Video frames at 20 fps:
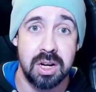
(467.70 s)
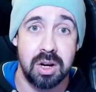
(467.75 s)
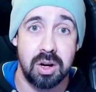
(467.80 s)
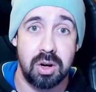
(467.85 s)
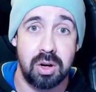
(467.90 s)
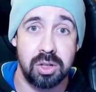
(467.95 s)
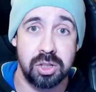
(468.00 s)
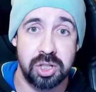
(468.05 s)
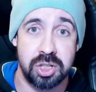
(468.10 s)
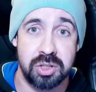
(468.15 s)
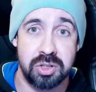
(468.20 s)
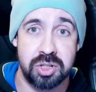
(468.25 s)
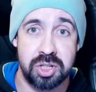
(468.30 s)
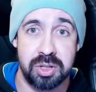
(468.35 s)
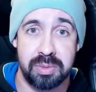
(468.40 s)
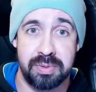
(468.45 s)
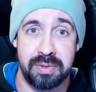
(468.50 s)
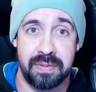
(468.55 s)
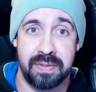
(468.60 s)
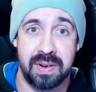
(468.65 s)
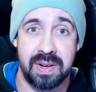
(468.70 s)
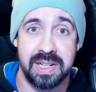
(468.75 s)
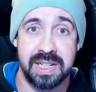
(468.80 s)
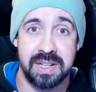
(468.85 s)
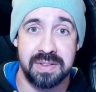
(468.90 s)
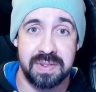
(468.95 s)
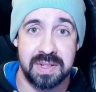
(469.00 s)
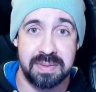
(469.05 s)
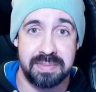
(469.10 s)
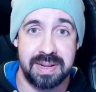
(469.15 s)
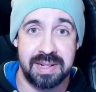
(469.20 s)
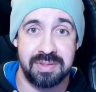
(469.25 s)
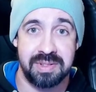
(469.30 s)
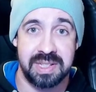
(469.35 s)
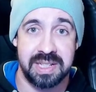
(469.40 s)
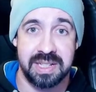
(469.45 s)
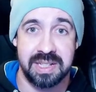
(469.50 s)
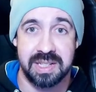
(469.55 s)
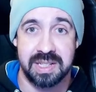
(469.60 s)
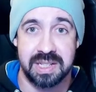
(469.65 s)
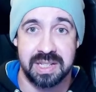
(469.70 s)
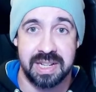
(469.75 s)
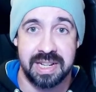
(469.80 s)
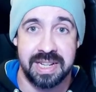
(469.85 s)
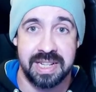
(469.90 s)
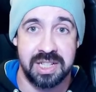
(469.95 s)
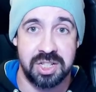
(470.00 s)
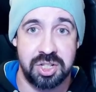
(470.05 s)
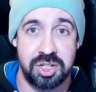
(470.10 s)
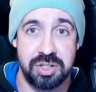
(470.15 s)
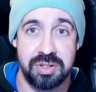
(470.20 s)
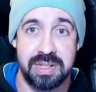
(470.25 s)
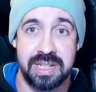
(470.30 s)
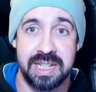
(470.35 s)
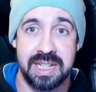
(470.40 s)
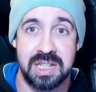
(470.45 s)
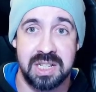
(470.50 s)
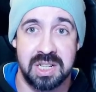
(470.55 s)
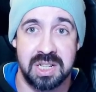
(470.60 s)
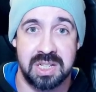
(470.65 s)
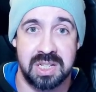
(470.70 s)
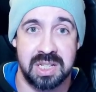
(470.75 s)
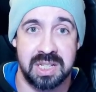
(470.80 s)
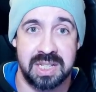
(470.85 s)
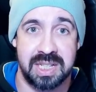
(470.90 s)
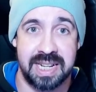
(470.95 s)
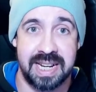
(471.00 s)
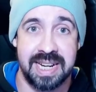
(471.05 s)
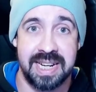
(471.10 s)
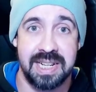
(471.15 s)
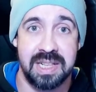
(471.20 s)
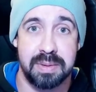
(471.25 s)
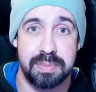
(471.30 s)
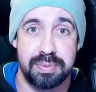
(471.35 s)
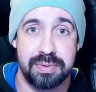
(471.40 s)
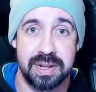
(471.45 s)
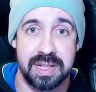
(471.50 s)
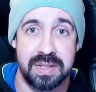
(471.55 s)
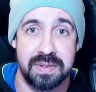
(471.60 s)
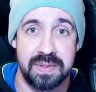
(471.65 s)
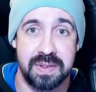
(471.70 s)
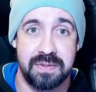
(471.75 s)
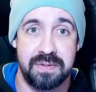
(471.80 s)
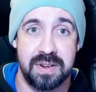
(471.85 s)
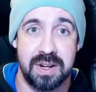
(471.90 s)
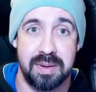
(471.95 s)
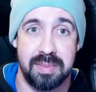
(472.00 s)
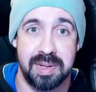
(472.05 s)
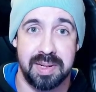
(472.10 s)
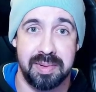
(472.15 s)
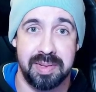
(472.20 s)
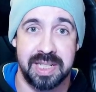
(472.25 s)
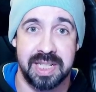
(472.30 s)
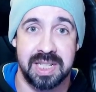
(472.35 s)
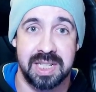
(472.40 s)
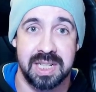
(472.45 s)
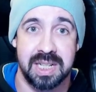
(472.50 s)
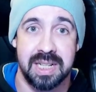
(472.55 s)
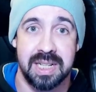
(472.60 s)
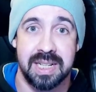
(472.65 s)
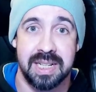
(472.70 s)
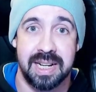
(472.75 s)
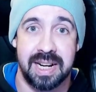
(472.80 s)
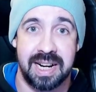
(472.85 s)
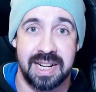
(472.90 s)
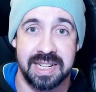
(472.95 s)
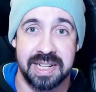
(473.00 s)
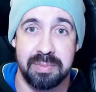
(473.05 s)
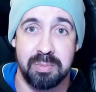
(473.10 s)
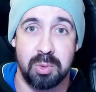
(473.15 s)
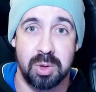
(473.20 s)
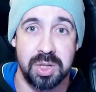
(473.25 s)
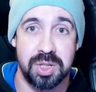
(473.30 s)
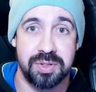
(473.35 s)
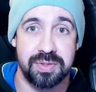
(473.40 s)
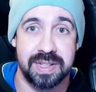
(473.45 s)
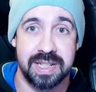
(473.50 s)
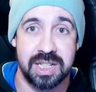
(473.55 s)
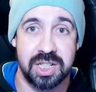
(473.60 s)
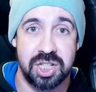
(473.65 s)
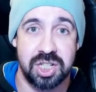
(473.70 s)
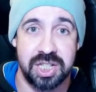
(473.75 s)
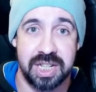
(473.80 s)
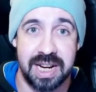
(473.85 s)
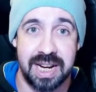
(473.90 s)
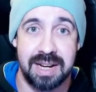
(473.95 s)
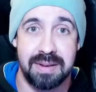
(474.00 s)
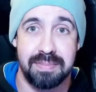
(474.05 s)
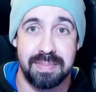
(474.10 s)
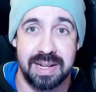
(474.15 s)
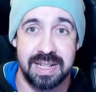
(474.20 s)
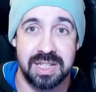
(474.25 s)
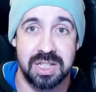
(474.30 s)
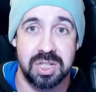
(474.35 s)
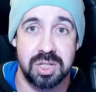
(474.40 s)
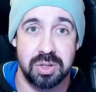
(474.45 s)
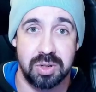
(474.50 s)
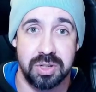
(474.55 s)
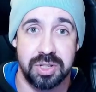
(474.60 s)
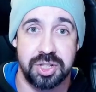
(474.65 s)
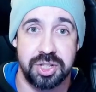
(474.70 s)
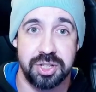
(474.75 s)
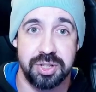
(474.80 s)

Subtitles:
Oschon shall provide over the mountains, his duty to sustain the breath of the firmament and in wandering share men's solitude.